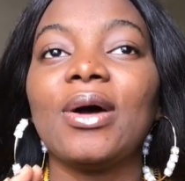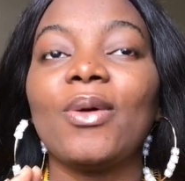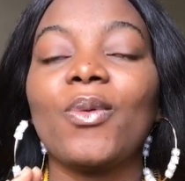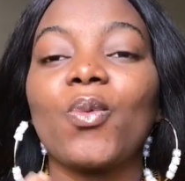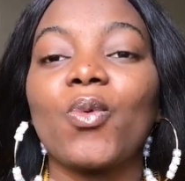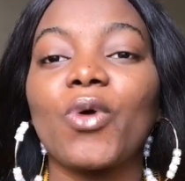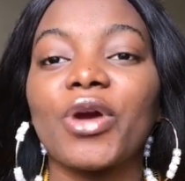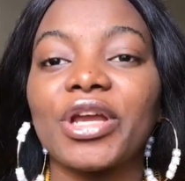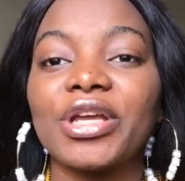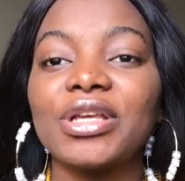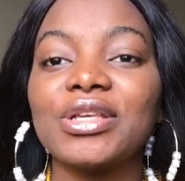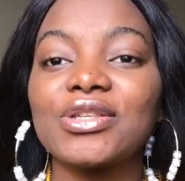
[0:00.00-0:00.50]

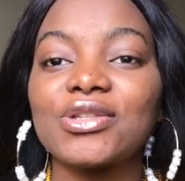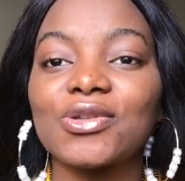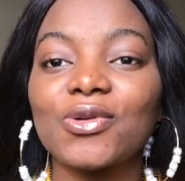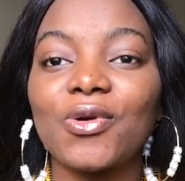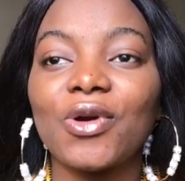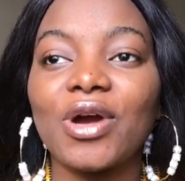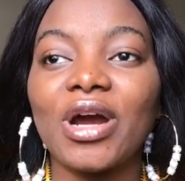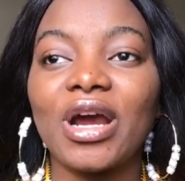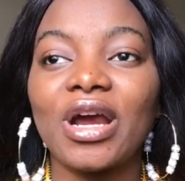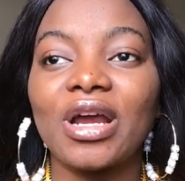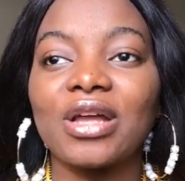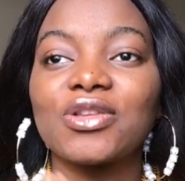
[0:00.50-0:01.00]
working so
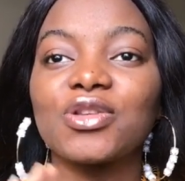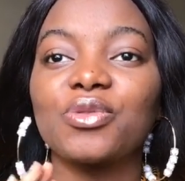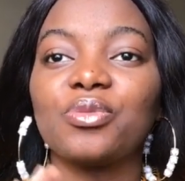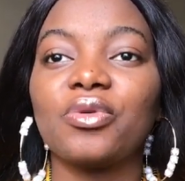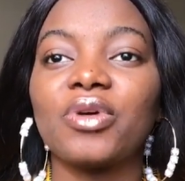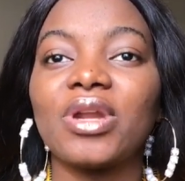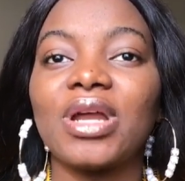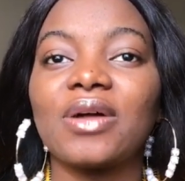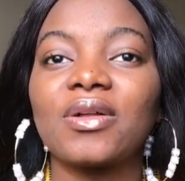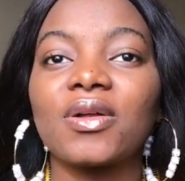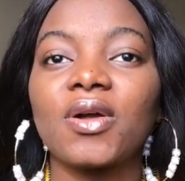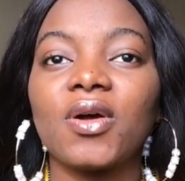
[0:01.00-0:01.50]
hard to
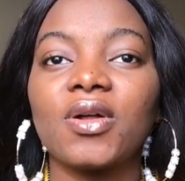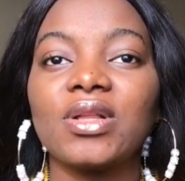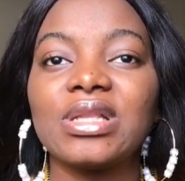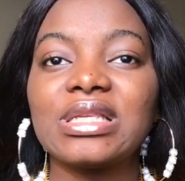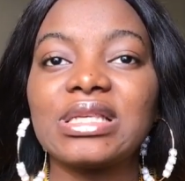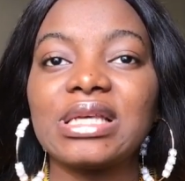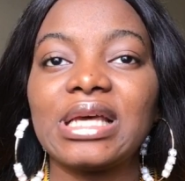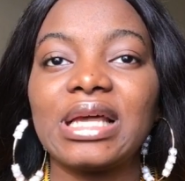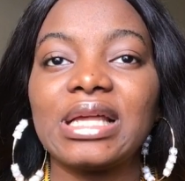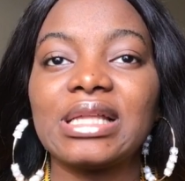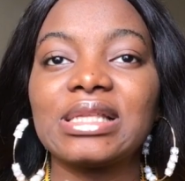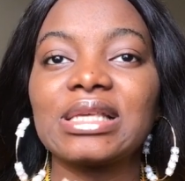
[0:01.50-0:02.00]
put out
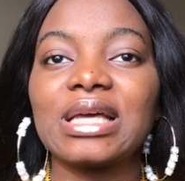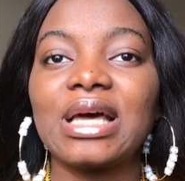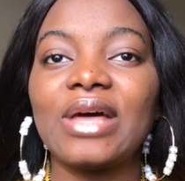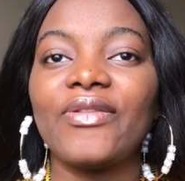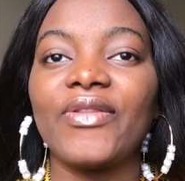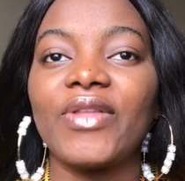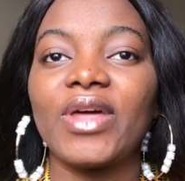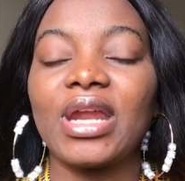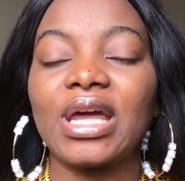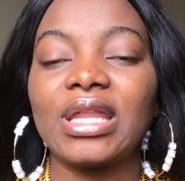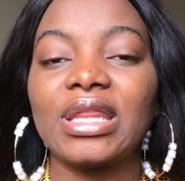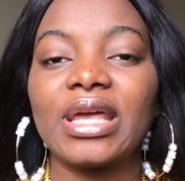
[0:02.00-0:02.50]
content, and
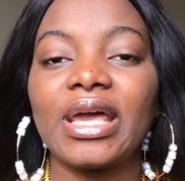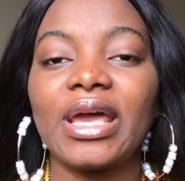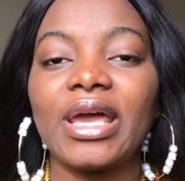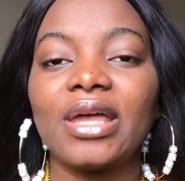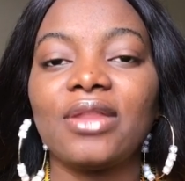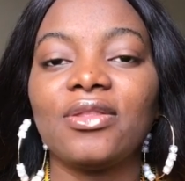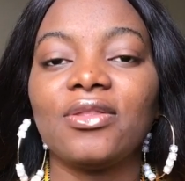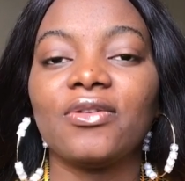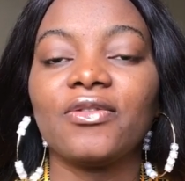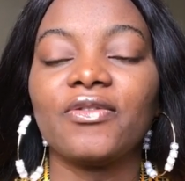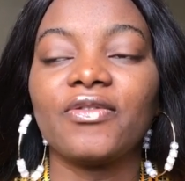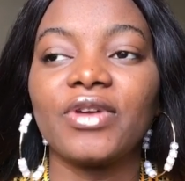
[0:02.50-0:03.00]
then at the
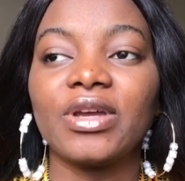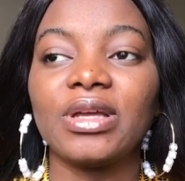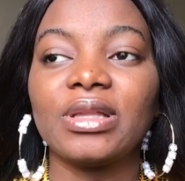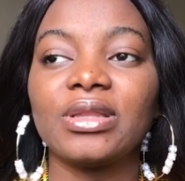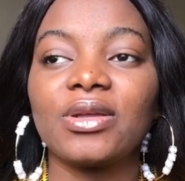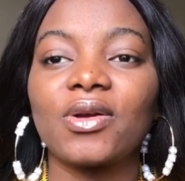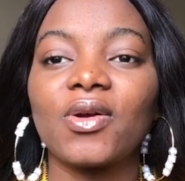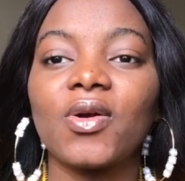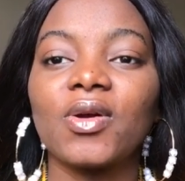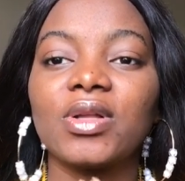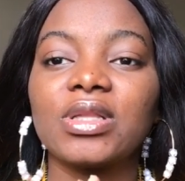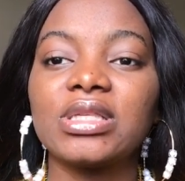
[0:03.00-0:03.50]
end of it, the
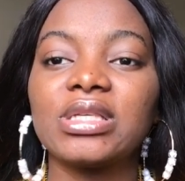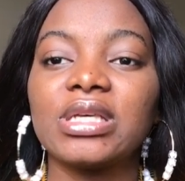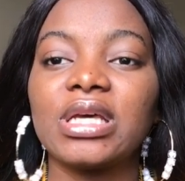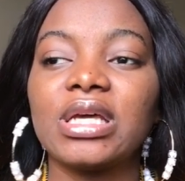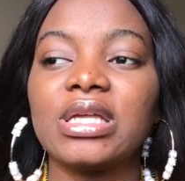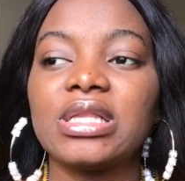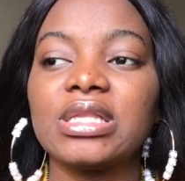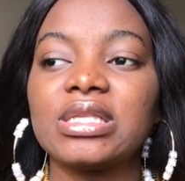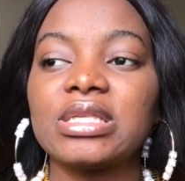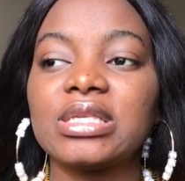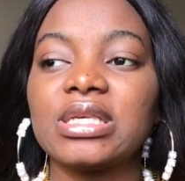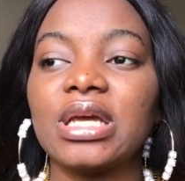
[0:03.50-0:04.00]

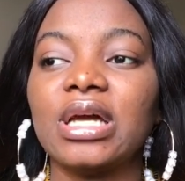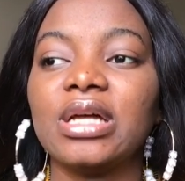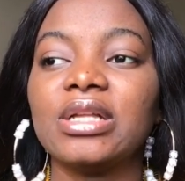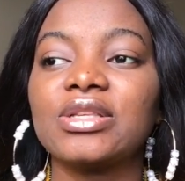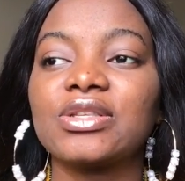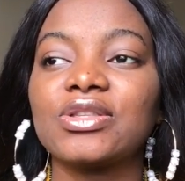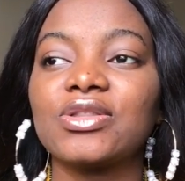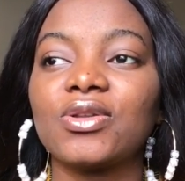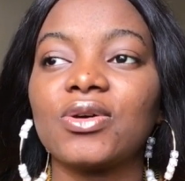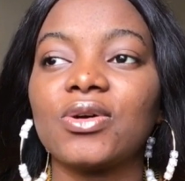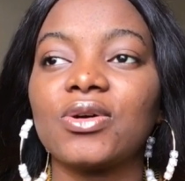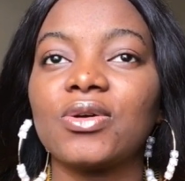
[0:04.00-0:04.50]
content,
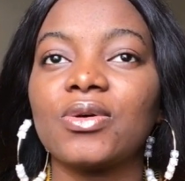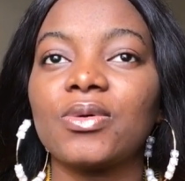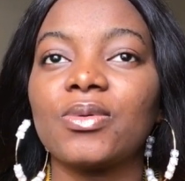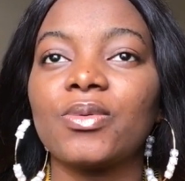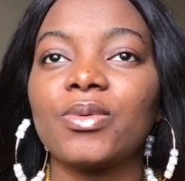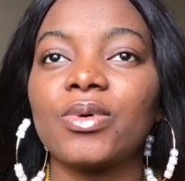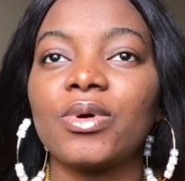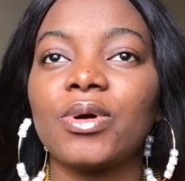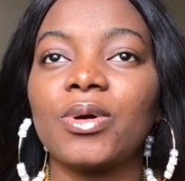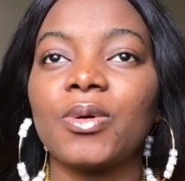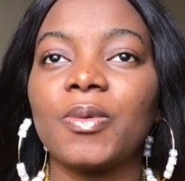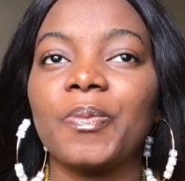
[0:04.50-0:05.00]
it's not
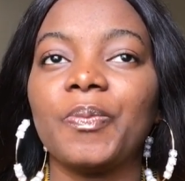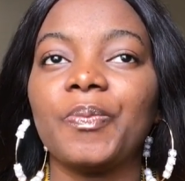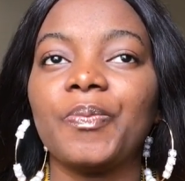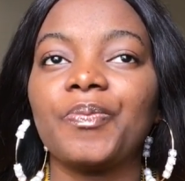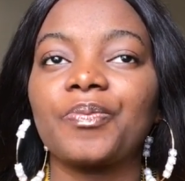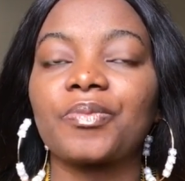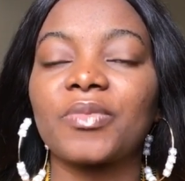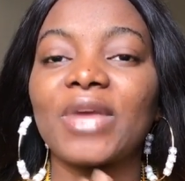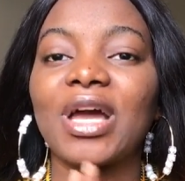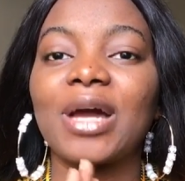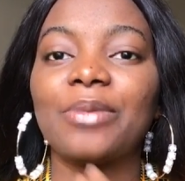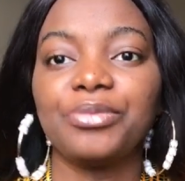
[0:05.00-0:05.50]

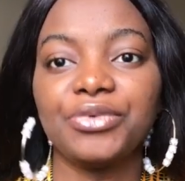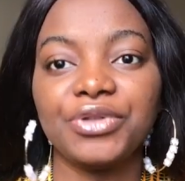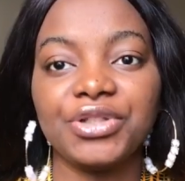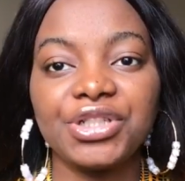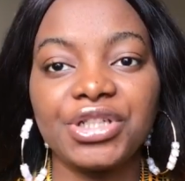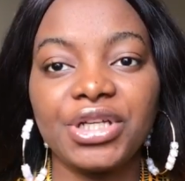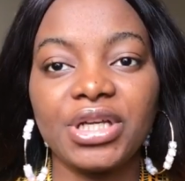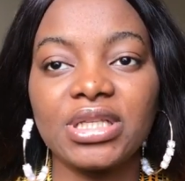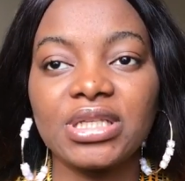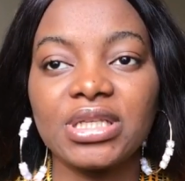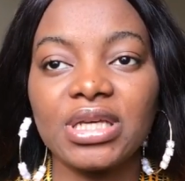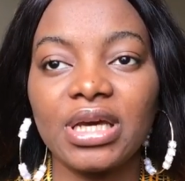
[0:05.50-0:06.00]

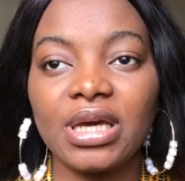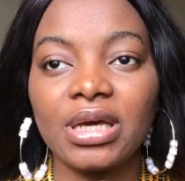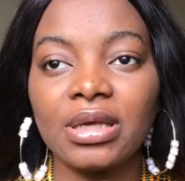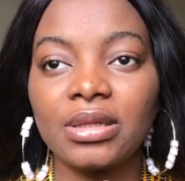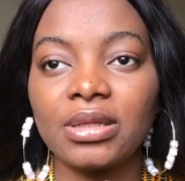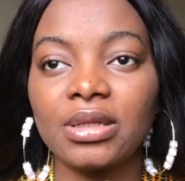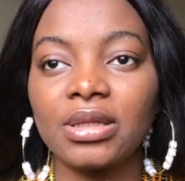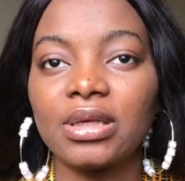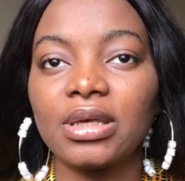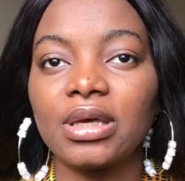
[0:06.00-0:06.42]
appreciated.